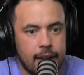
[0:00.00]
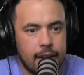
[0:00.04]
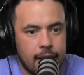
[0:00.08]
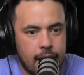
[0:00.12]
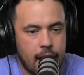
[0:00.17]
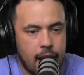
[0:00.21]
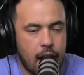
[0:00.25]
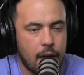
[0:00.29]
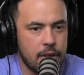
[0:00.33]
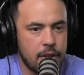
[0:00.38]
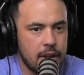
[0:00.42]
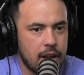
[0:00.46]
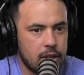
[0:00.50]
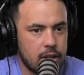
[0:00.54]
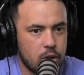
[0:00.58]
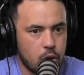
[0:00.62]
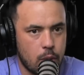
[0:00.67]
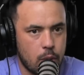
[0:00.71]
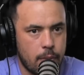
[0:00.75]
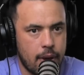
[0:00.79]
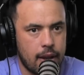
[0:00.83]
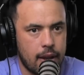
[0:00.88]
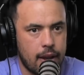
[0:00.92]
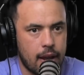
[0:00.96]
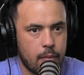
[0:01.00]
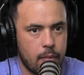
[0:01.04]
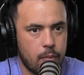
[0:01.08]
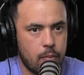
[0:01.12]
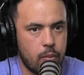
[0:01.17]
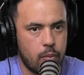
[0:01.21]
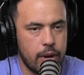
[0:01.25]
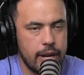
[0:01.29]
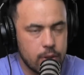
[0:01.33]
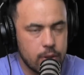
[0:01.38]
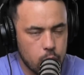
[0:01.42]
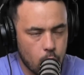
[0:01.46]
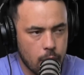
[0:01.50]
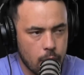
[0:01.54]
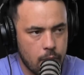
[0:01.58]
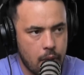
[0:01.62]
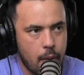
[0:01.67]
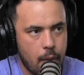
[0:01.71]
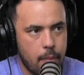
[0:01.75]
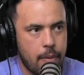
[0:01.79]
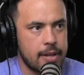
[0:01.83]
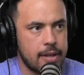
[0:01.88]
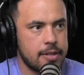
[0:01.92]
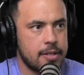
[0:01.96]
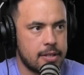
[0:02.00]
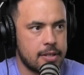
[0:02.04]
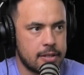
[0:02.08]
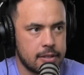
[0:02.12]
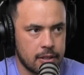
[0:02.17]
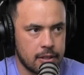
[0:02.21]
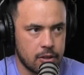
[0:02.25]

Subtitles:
Like I think we talk about Bunsen's